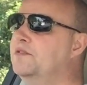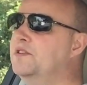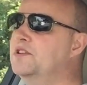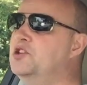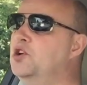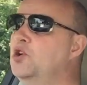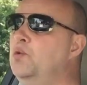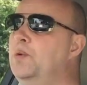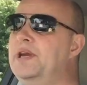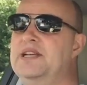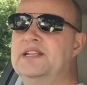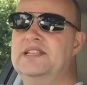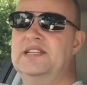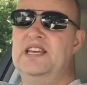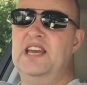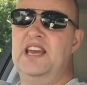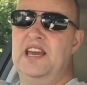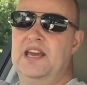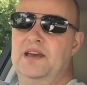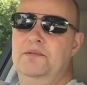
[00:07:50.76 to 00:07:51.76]
for 2 weeks a
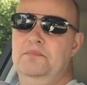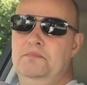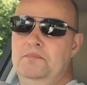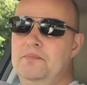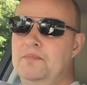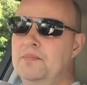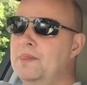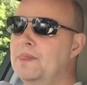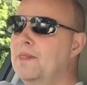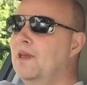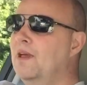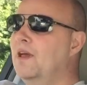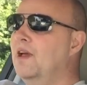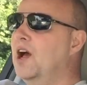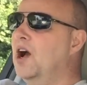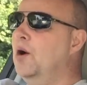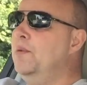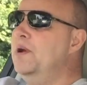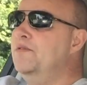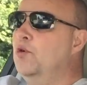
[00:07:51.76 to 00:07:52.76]
year.
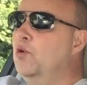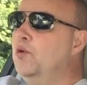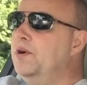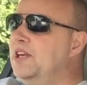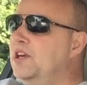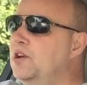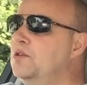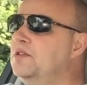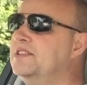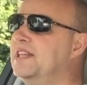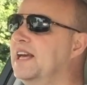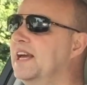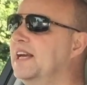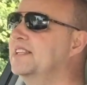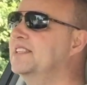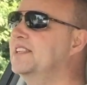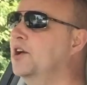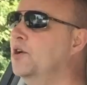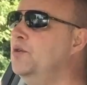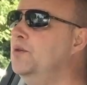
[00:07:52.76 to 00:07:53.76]
And we've already used
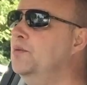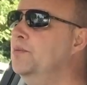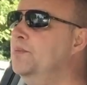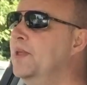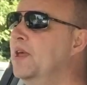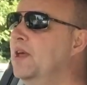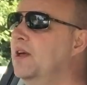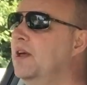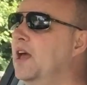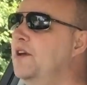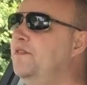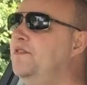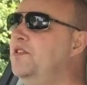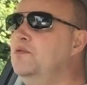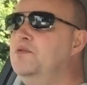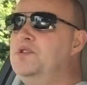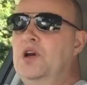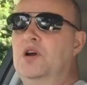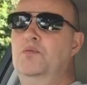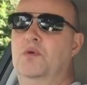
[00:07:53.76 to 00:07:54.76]
that. So if
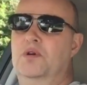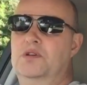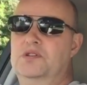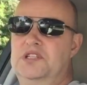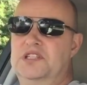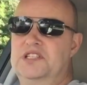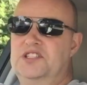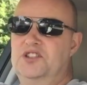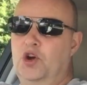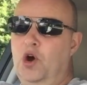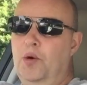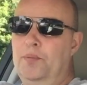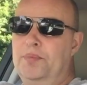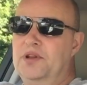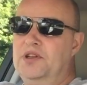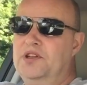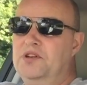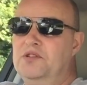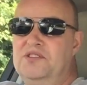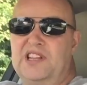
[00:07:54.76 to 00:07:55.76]
you don't want to stop
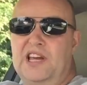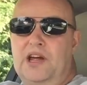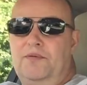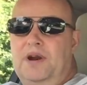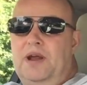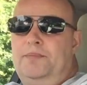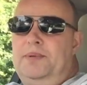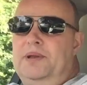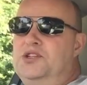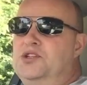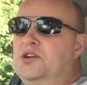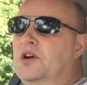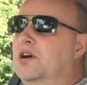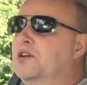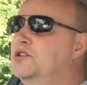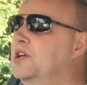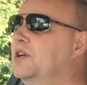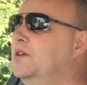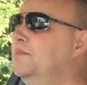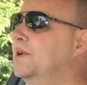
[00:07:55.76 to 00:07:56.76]
and use that rapid
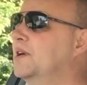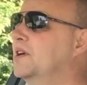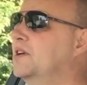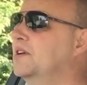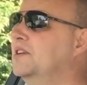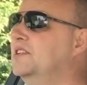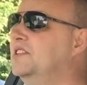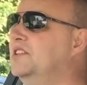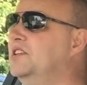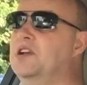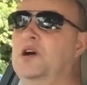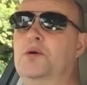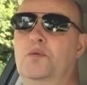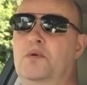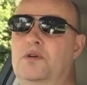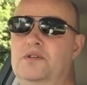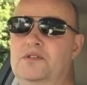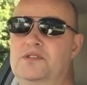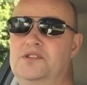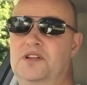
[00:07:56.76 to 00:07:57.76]
charging because you don't
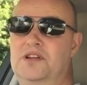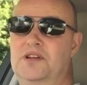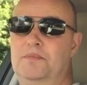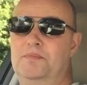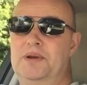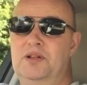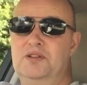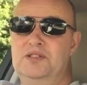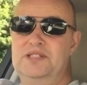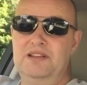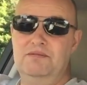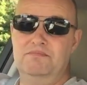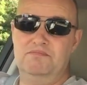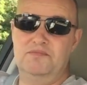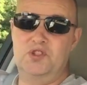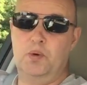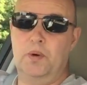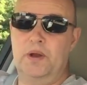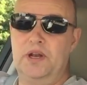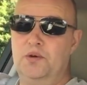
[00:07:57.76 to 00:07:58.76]
want to build
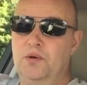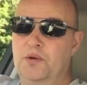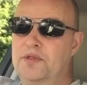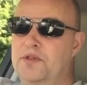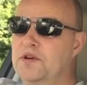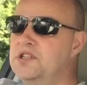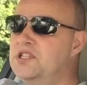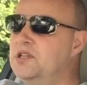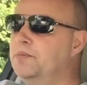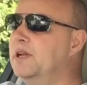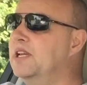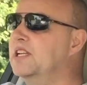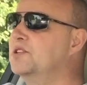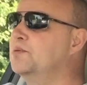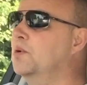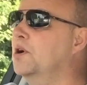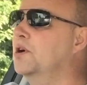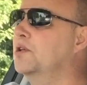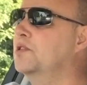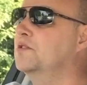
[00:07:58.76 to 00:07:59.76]
in 20 or 30 minutes
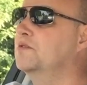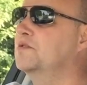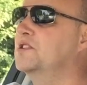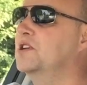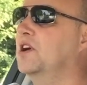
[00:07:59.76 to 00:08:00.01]
worth of